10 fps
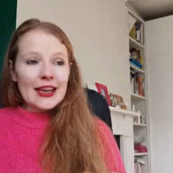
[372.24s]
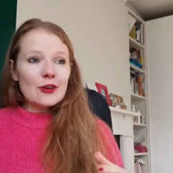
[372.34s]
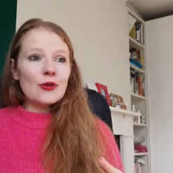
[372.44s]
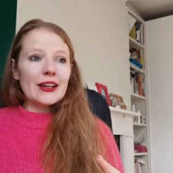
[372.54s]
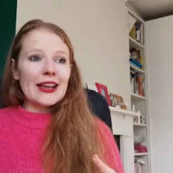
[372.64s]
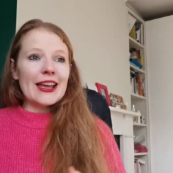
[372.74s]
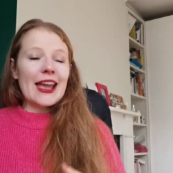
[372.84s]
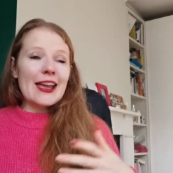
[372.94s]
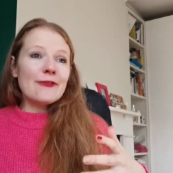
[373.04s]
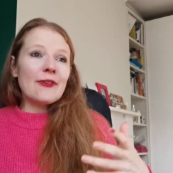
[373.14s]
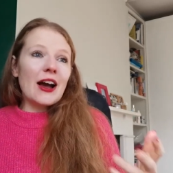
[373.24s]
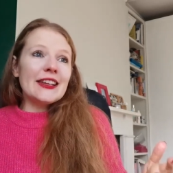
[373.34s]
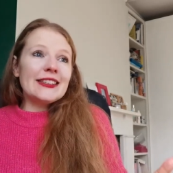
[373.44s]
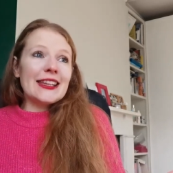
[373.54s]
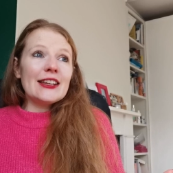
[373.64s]
equally, if
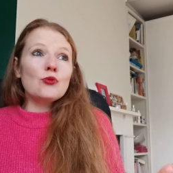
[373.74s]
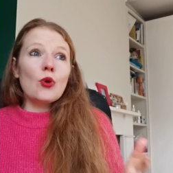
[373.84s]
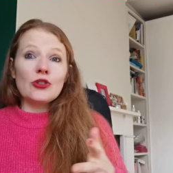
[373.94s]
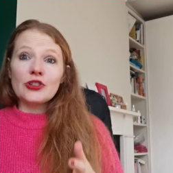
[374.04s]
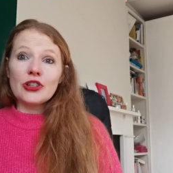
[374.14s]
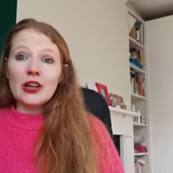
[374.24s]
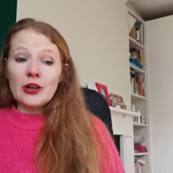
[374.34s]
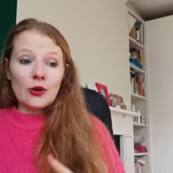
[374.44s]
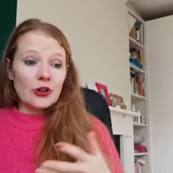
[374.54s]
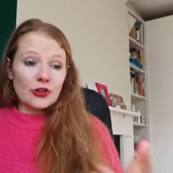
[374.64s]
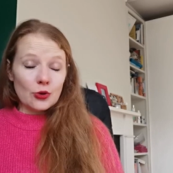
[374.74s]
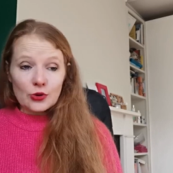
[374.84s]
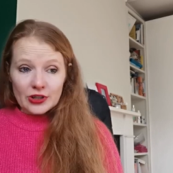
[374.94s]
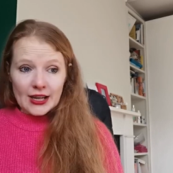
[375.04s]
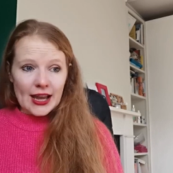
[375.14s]
I did want to
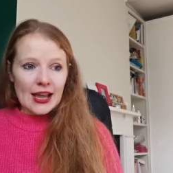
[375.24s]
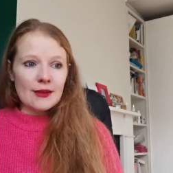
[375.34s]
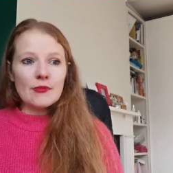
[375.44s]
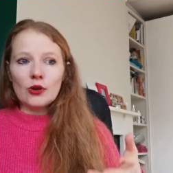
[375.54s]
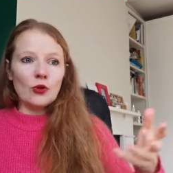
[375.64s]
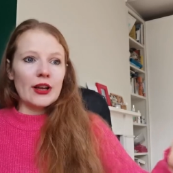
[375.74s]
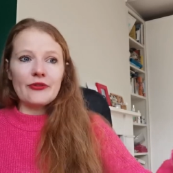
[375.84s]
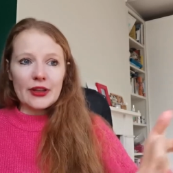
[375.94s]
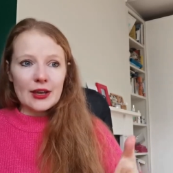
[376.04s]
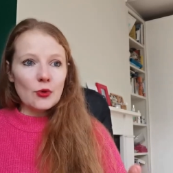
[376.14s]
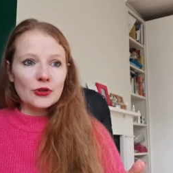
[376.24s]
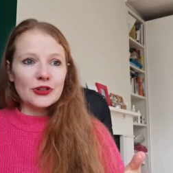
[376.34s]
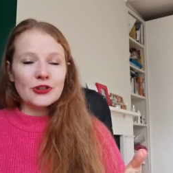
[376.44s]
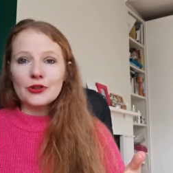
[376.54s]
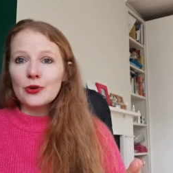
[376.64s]
talk to him or if he
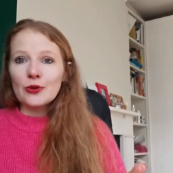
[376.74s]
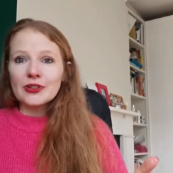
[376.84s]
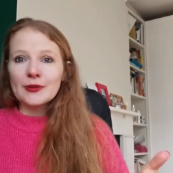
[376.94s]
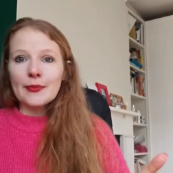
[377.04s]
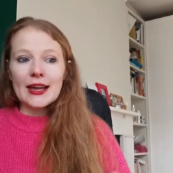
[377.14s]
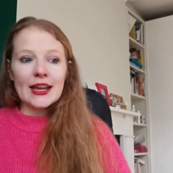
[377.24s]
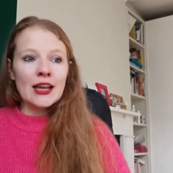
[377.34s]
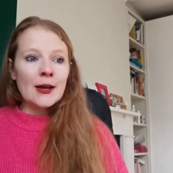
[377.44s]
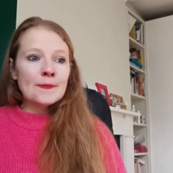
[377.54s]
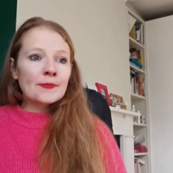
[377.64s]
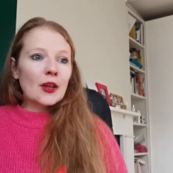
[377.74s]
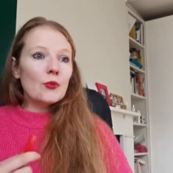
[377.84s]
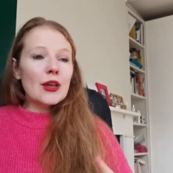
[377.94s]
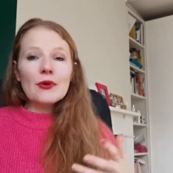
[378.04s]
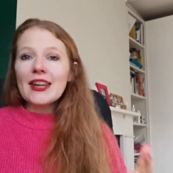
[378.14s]
wanted to talk to me,
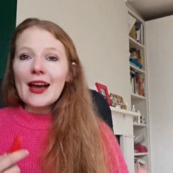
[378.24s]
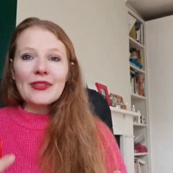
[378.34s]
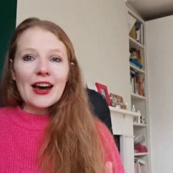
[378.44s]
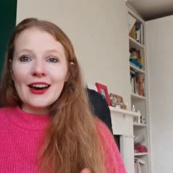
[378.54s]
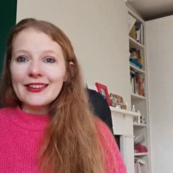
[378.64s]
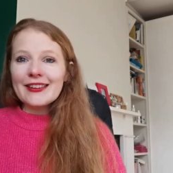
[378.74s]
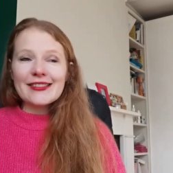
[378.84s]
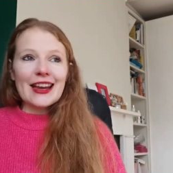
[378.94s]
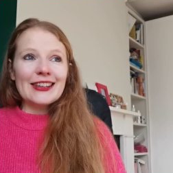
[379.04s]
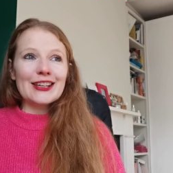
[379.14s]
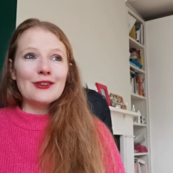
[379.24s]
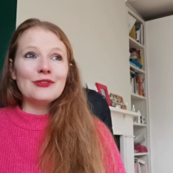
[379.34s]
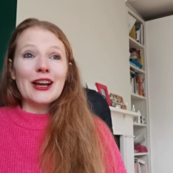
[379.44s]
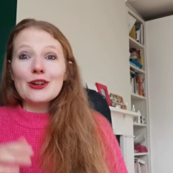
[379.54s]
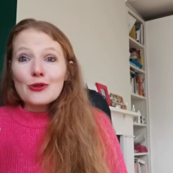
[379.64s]
we would have that understanding
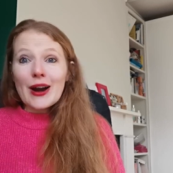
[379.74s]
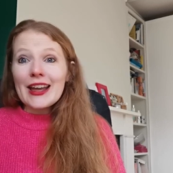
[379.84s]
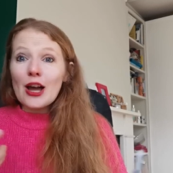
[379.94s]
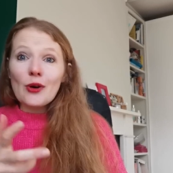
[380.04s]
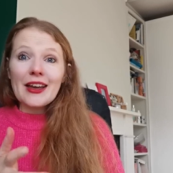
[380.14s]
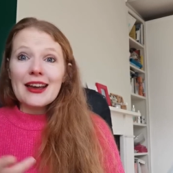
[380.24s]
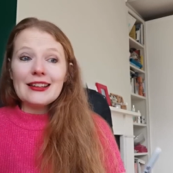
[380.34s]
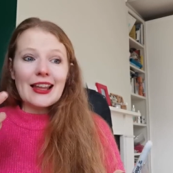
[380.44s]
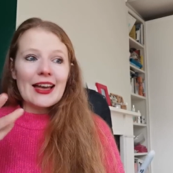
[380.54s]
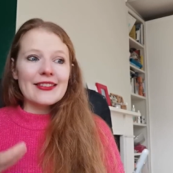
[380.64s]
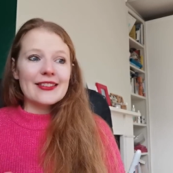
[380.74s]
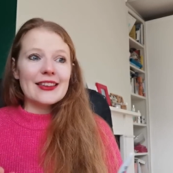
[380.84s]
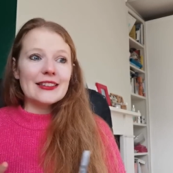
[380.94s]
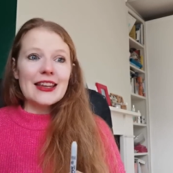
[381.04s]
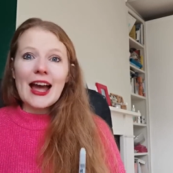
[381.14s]
of like, great, okay, let's
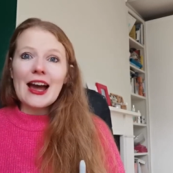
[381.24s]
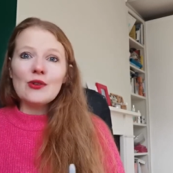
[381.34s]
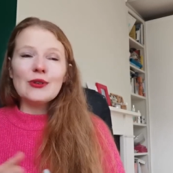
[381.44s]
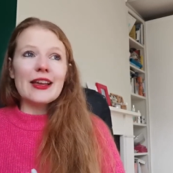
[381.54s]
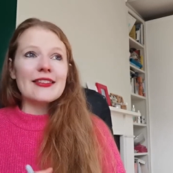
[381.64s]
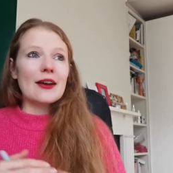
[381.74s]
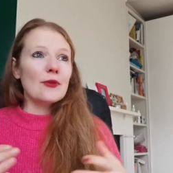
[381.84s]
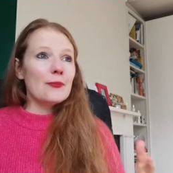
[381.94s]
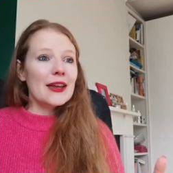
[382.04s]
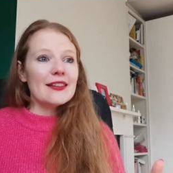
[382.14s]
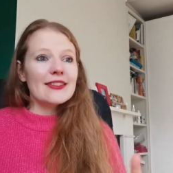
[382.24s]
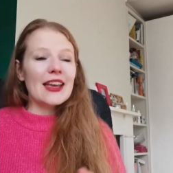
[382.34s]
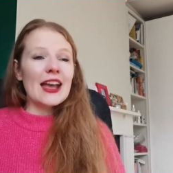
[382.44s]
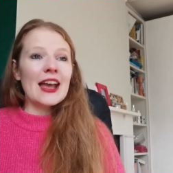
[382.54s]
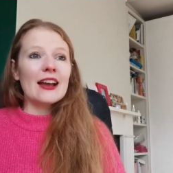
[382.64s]
sit down, let's have a
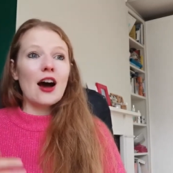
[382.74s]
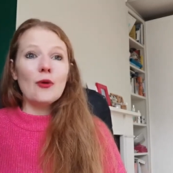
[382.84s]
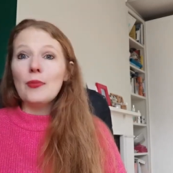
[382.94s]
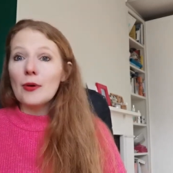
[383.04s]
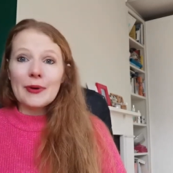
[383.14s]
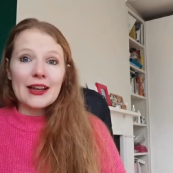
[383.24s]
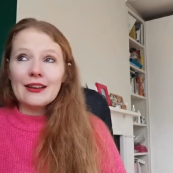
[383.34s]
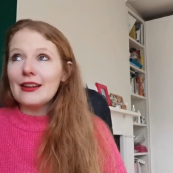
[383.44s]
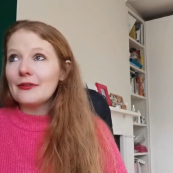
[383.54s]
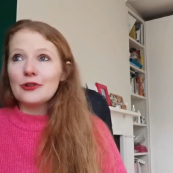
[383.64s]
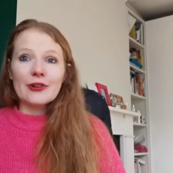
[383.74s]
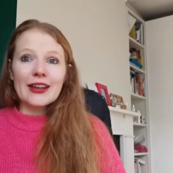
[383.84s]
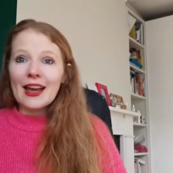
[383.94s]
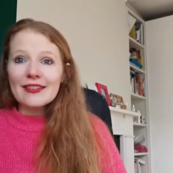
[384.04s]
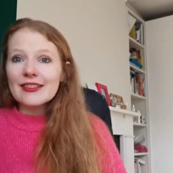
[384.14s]
meeting, I'll pop in after
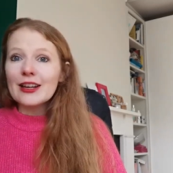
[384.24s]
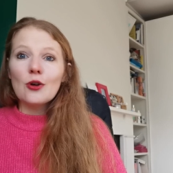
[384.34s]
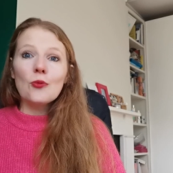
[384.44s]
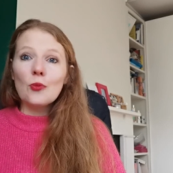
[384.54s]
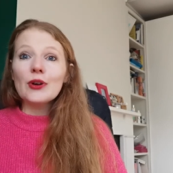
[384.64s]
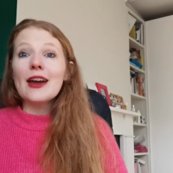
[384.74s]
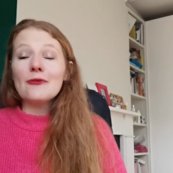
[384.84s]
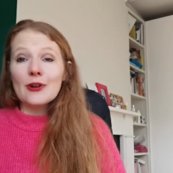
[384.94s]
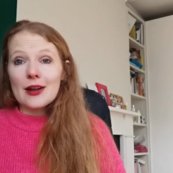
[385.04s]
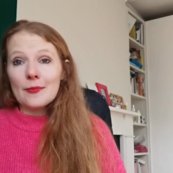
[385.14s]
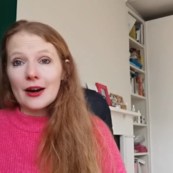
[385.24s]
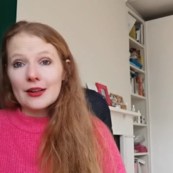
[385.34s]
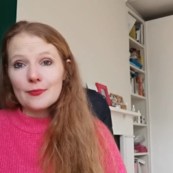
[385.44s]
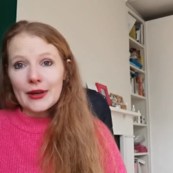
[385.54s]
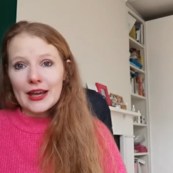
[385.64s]
a casting or whatever it
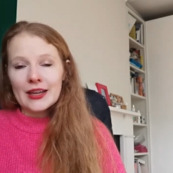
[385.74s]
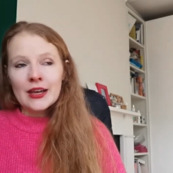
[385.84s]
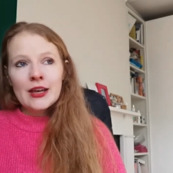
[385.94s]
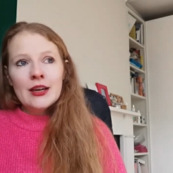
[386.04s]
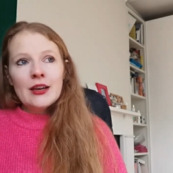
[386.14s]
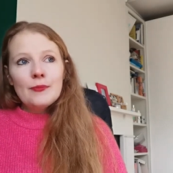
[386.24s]
might be.